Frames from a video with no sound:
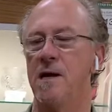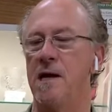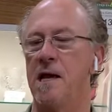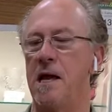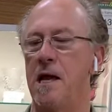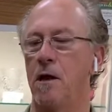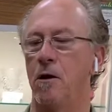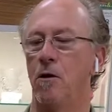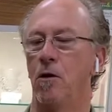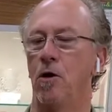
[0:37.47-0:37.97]

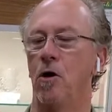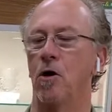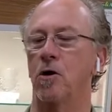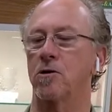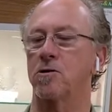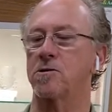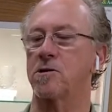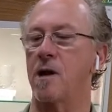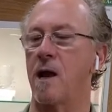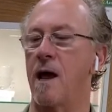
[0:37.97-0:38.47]
it
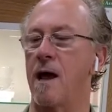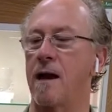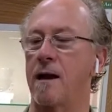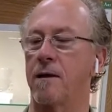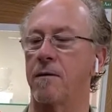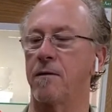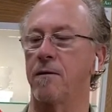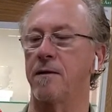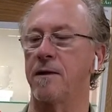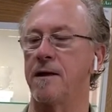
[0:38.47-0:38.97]
looks like
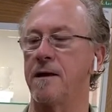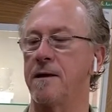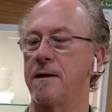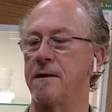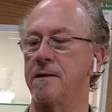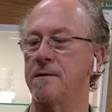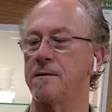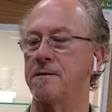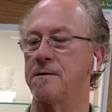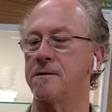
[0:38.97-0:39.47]

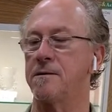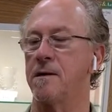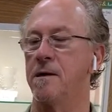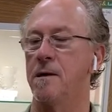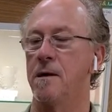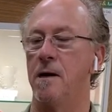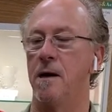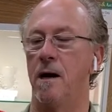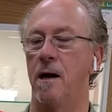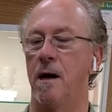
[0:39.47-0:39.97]
these
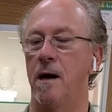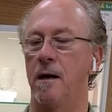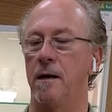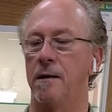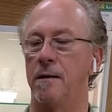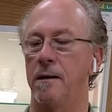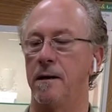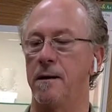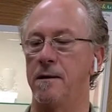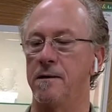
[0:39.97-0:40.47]
uh,
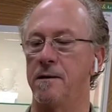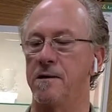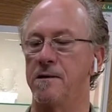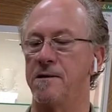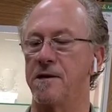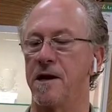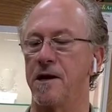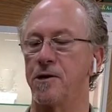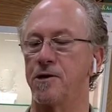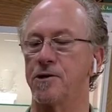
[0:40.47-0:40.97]

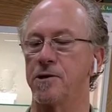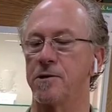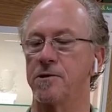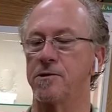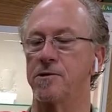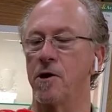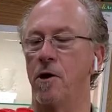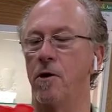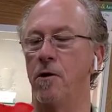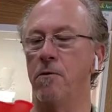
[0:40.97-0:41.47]

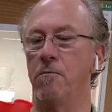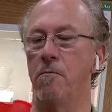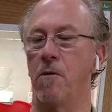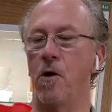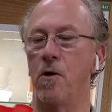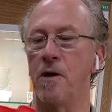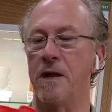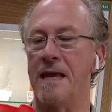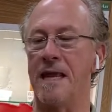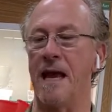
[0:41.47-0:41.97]
indentations are, are
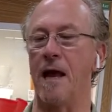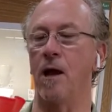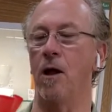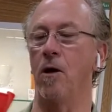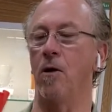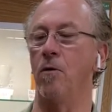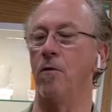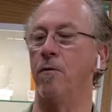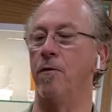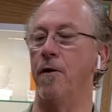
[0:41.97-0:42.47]

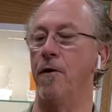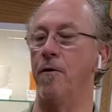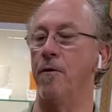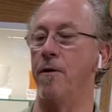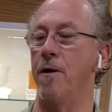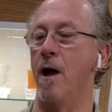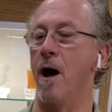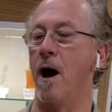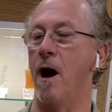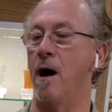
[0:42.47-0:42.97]
yellow. They're
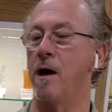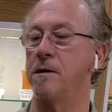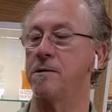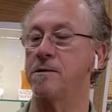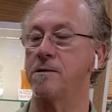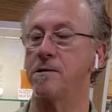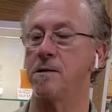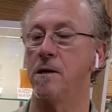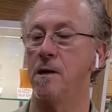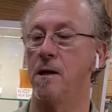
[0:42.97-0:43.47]

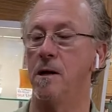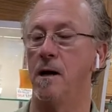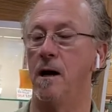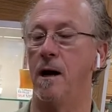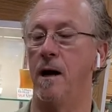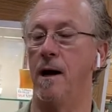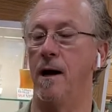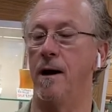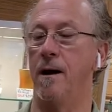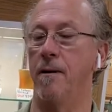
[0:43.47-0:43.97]
not.
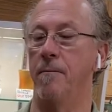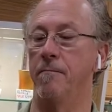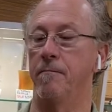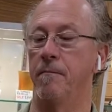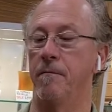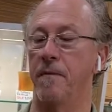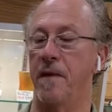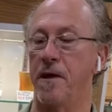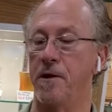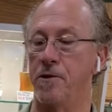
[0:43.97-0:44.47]
Um,
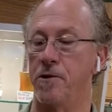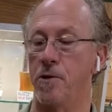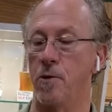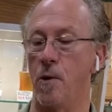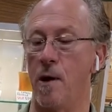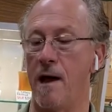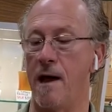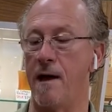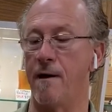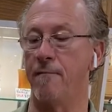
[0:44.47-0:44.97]
they do
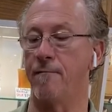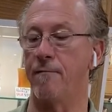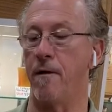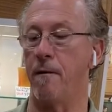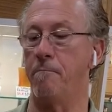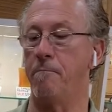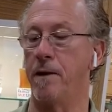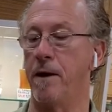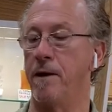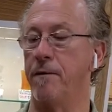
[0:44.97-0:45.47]
have a
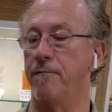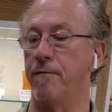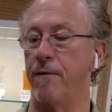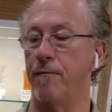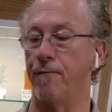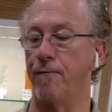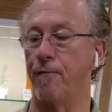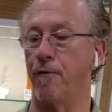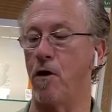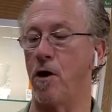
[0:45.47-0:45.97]
bit of a
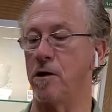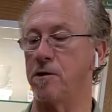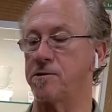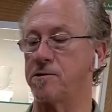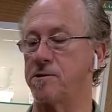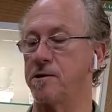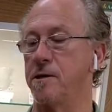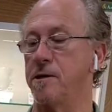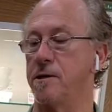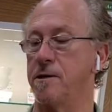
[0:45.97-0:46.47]

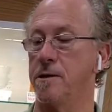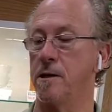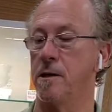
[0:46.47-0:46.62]
frosted